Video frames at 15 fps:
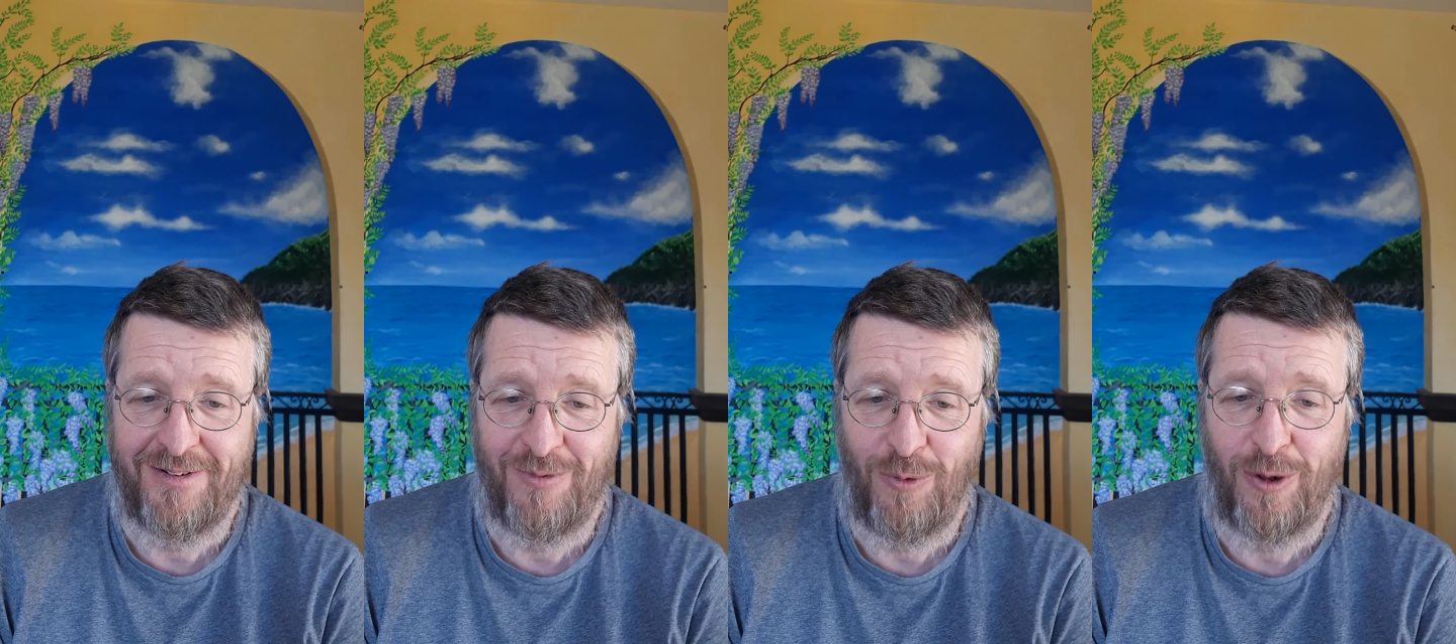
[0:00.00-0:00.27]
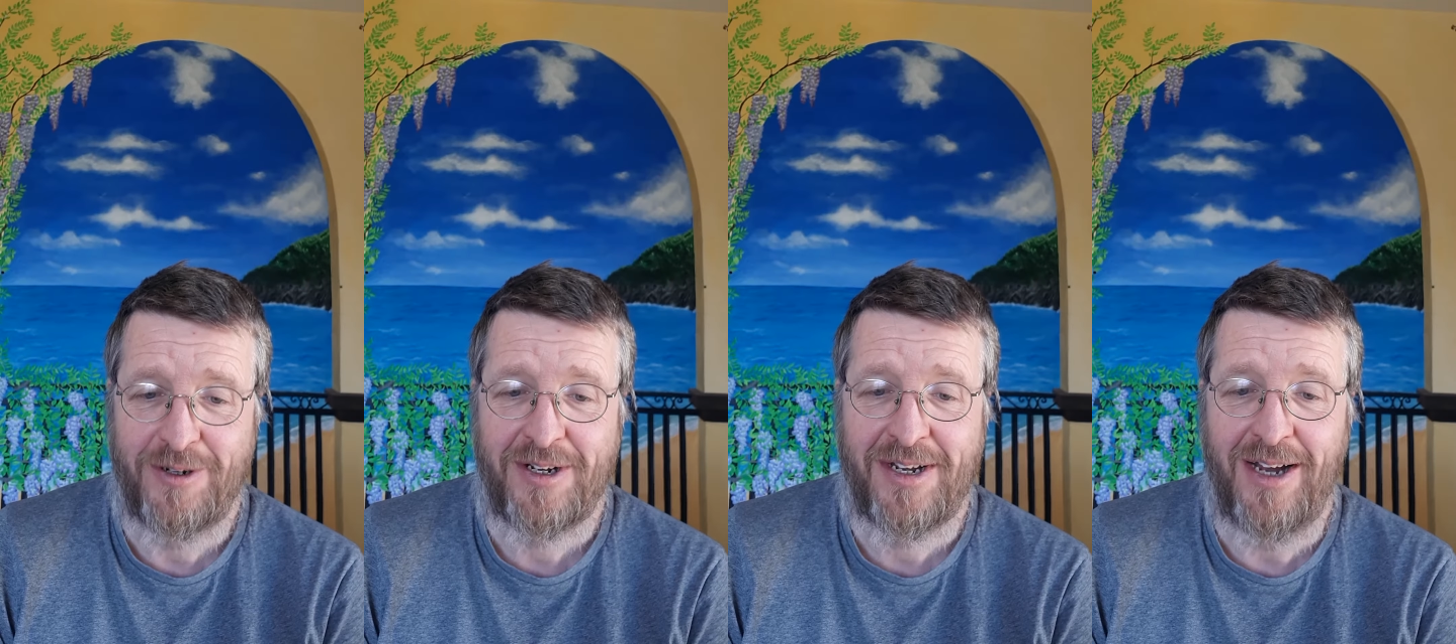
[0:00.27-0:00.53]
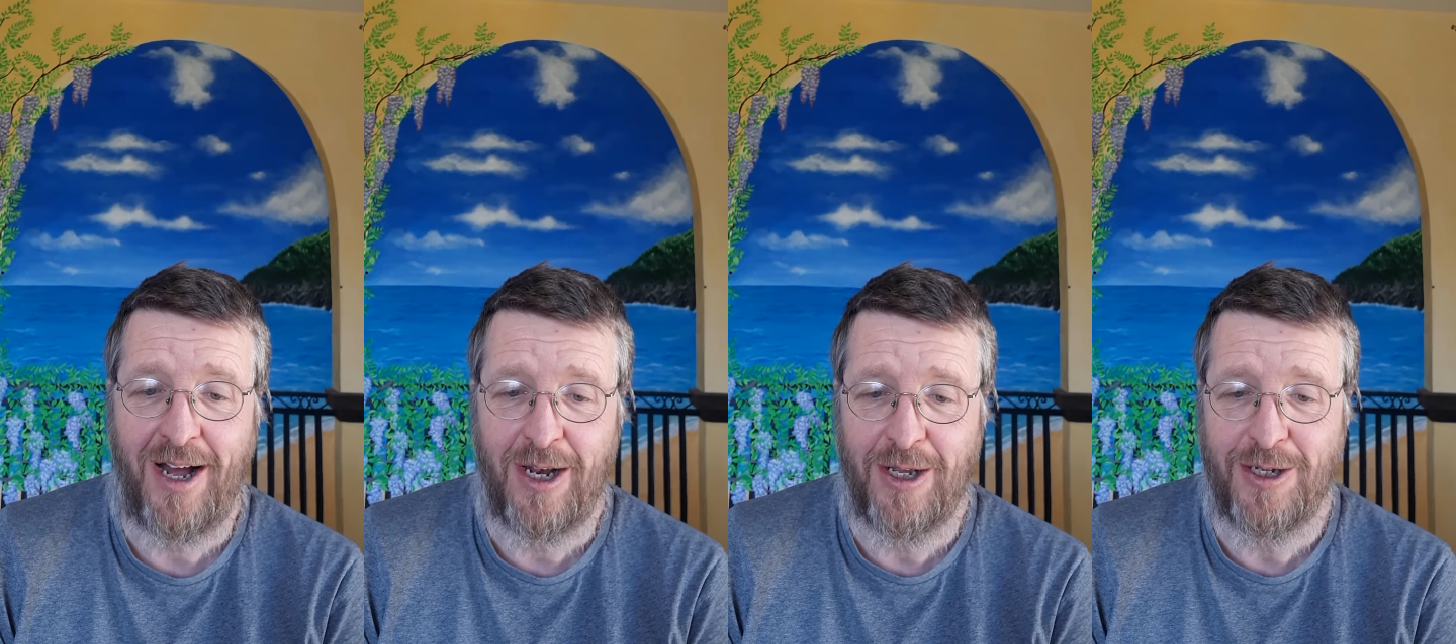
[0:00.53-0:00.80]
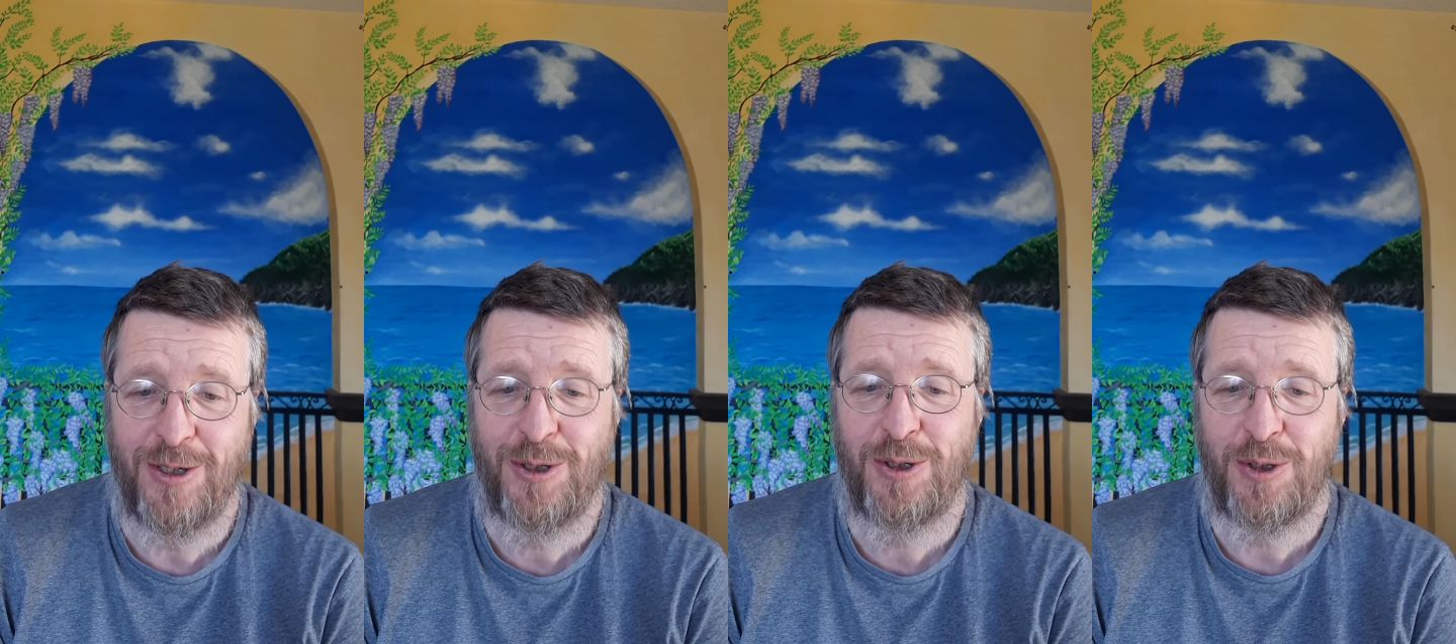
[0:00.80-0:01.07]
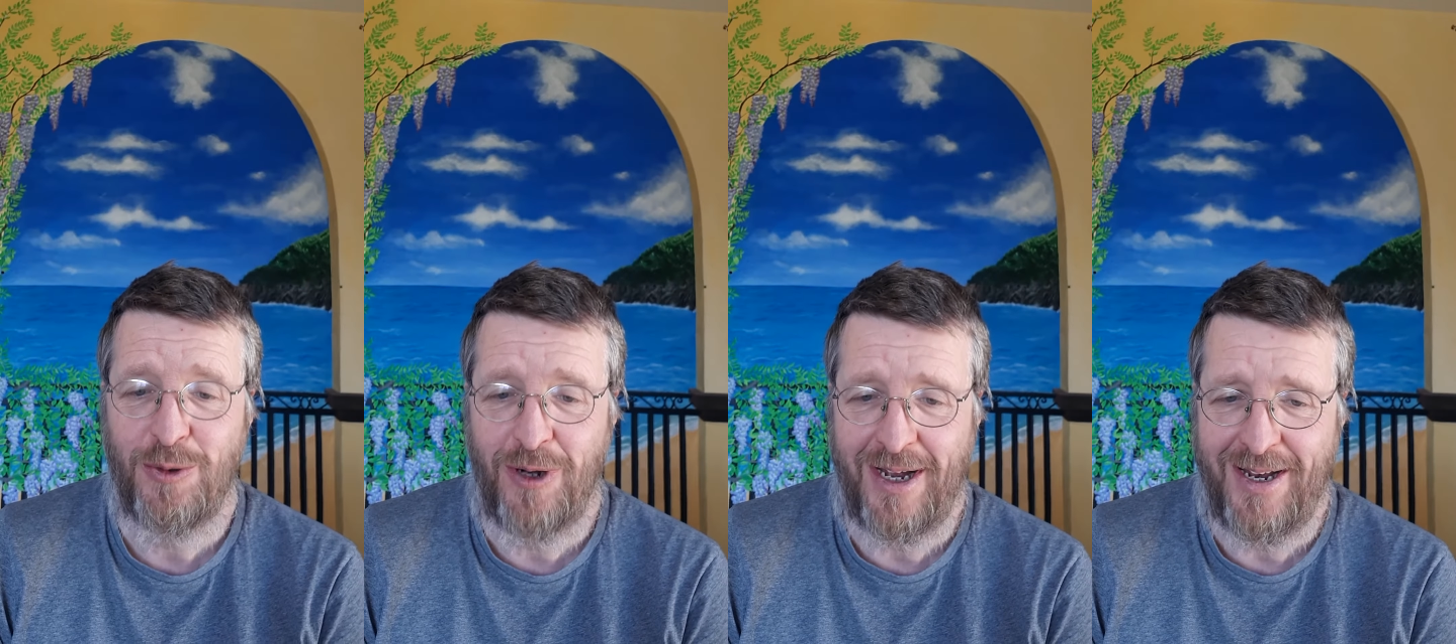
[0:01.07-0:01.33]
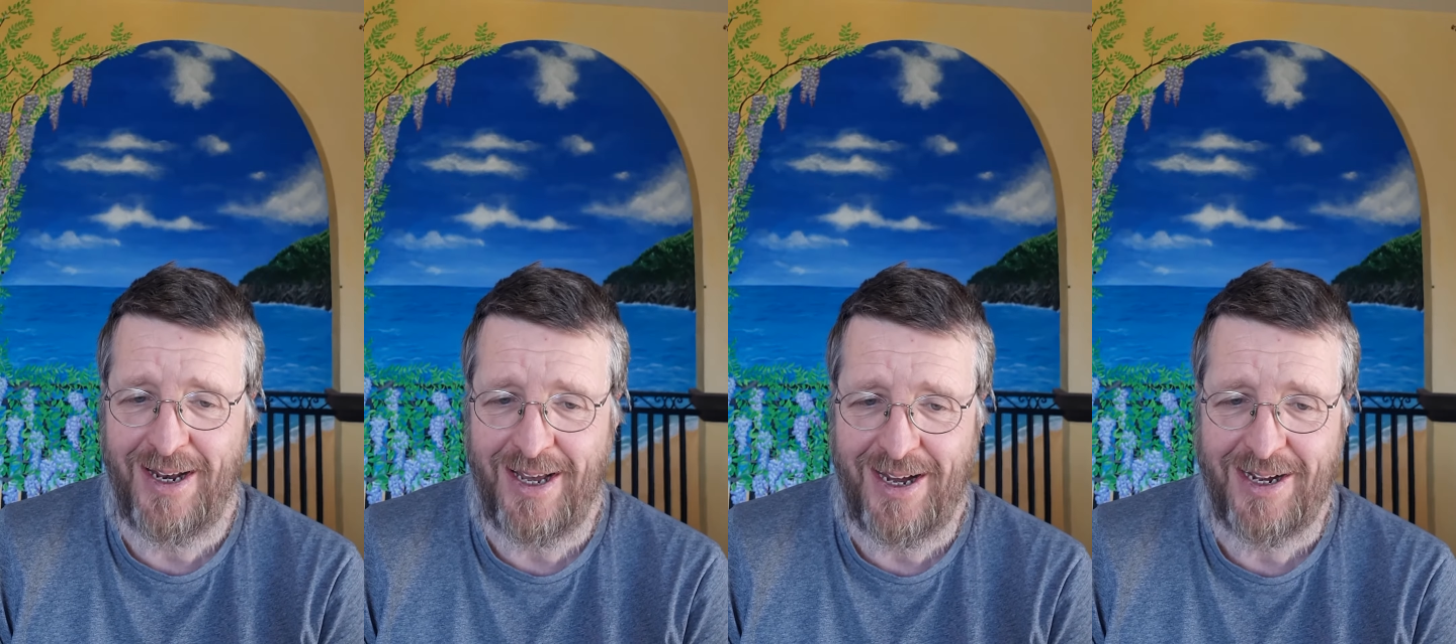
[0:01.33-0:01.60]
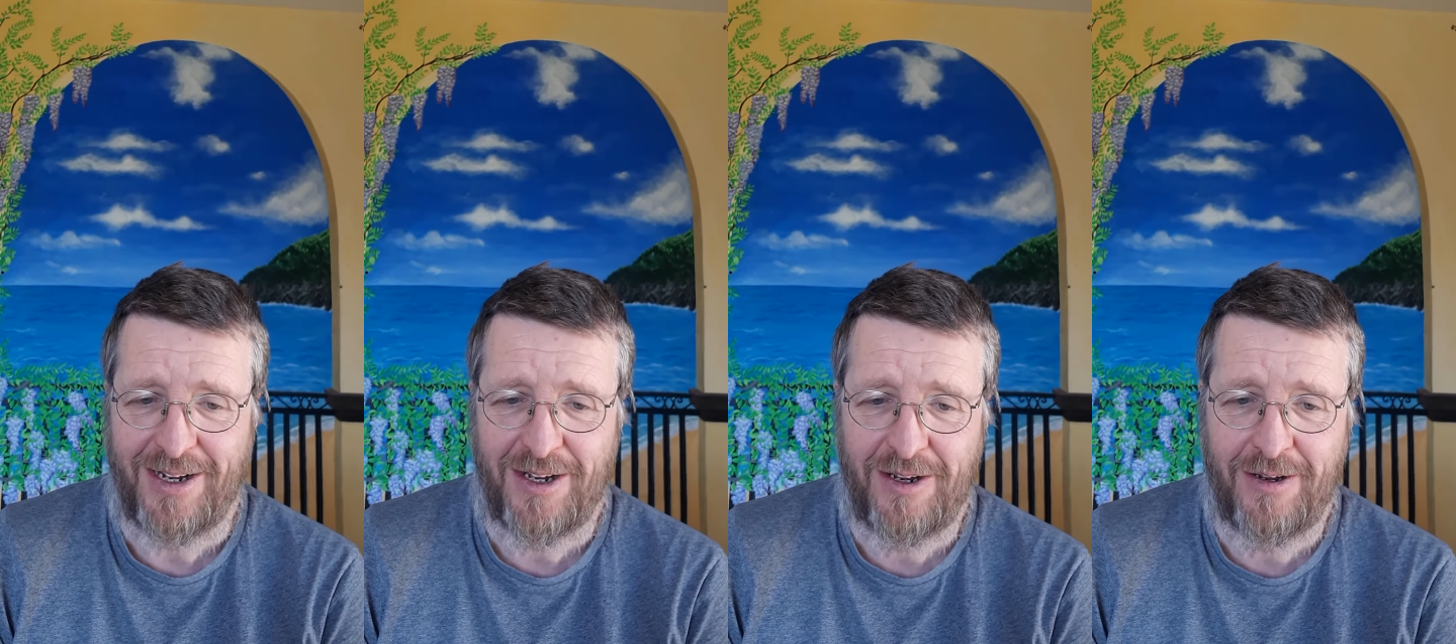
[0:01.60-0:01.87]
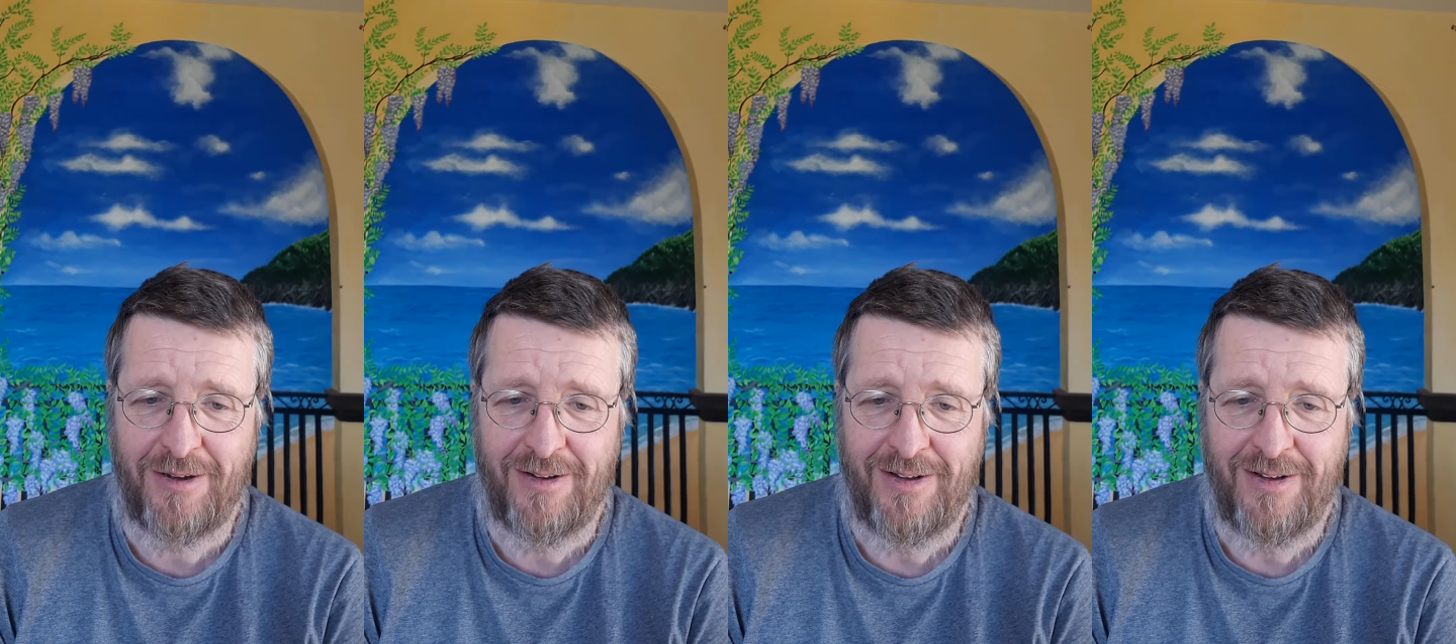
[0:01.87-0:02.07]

What colors do I lack?